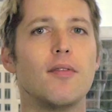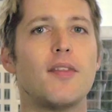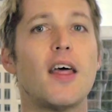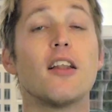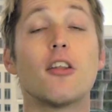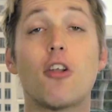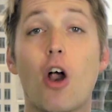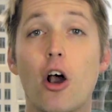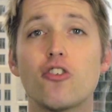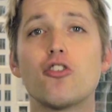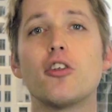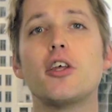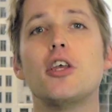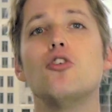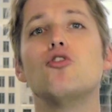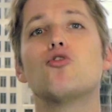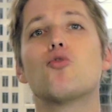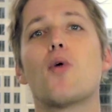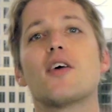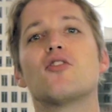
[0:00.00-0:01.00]
they largely
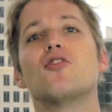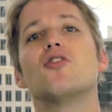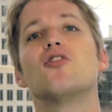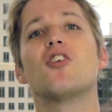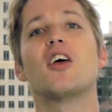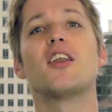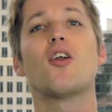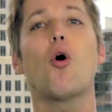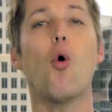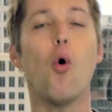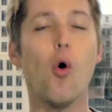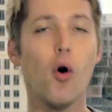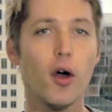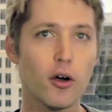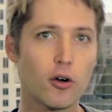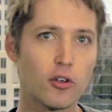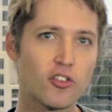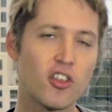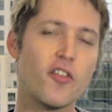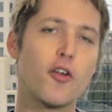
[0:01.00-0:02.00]
used resins and
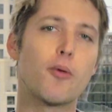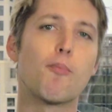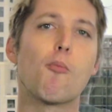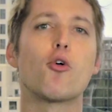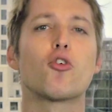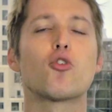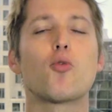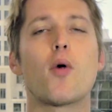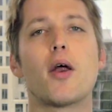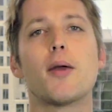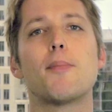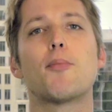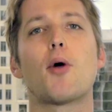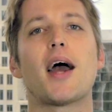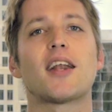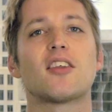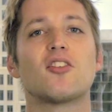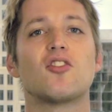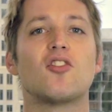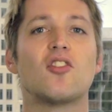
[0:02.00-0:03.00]
oils in their mortuary
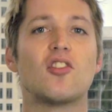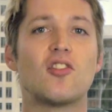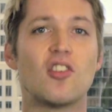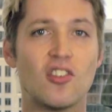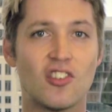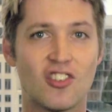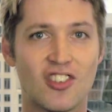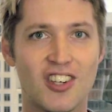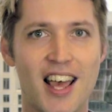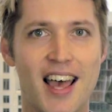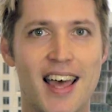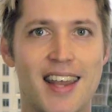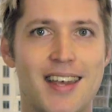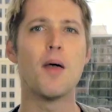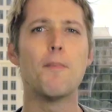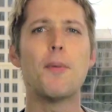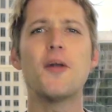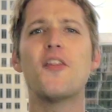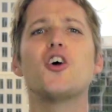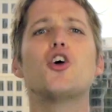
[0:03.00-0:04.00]
practices instead.
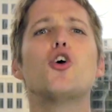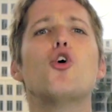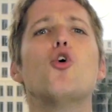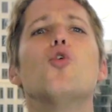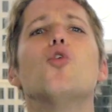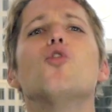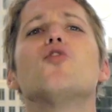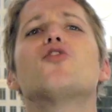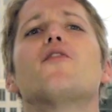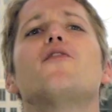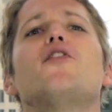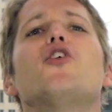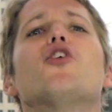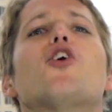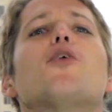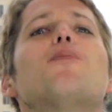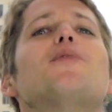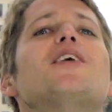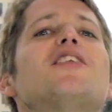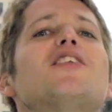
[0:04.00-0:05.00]
But the ghouls of
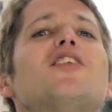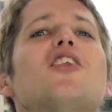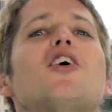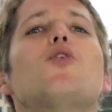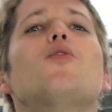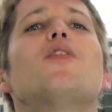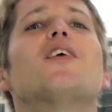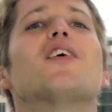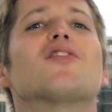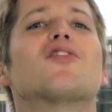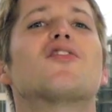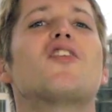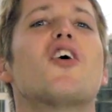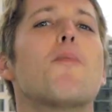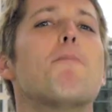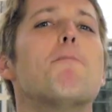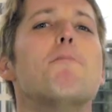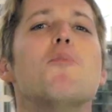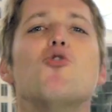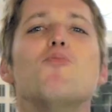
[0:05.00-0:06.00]
Europe didn't know this. Their
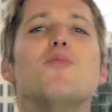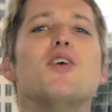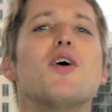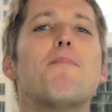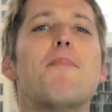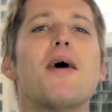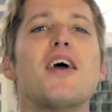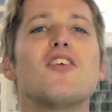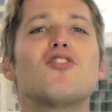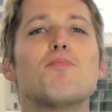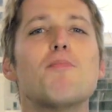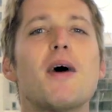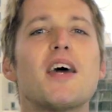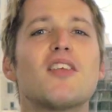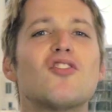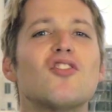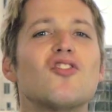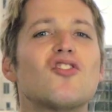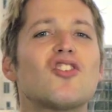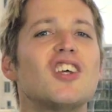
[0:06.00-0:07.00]
mumia-based
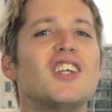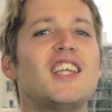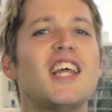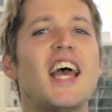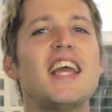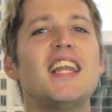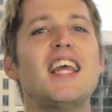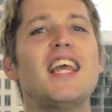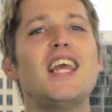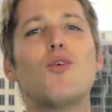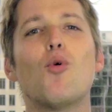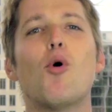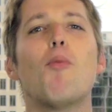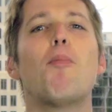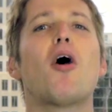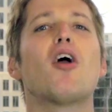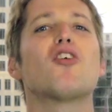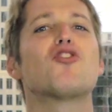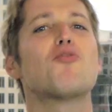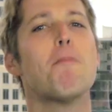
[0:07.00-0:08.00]
medicines contained equal
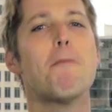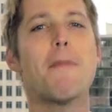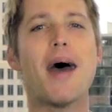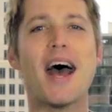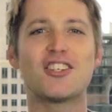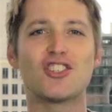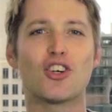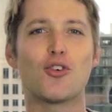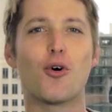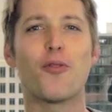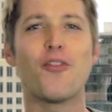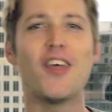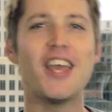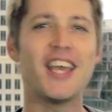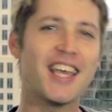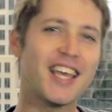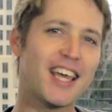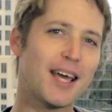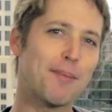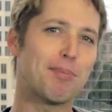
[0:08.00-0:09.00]
parts magical
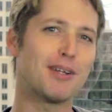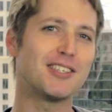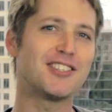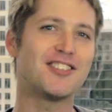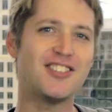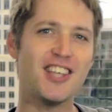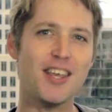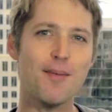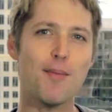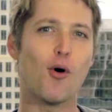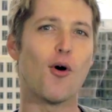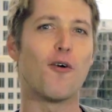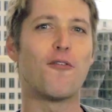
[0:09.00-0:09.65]
thinking and placebo